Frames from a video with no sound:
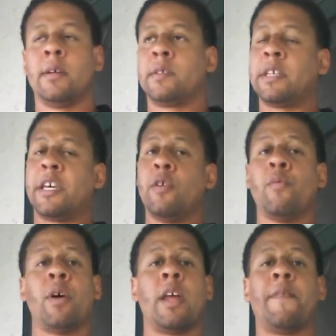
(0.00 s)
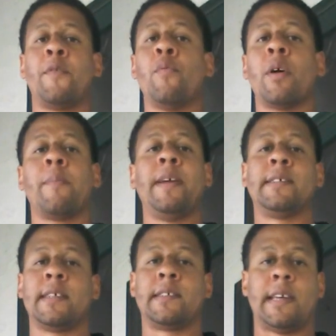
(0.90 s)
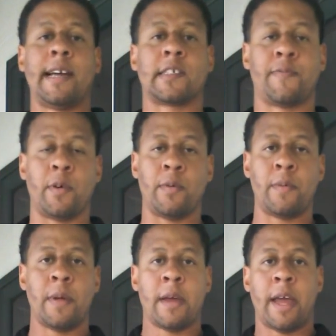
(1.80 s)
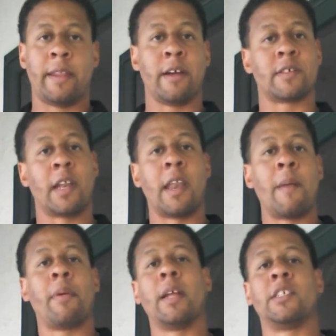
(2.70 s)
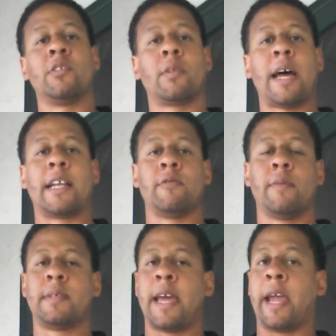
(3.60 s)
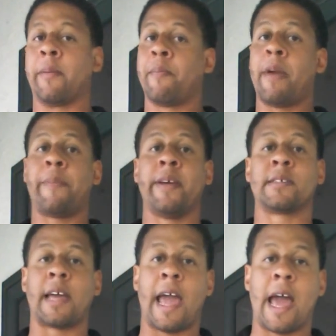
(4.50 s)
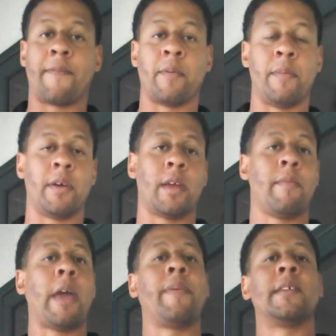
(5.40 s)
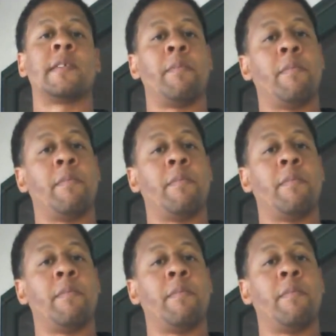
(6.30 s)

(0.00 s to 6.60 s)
See, if you want to be successful, and there's a number that you'd like to obtain, maybe it's $500,000, maybe it's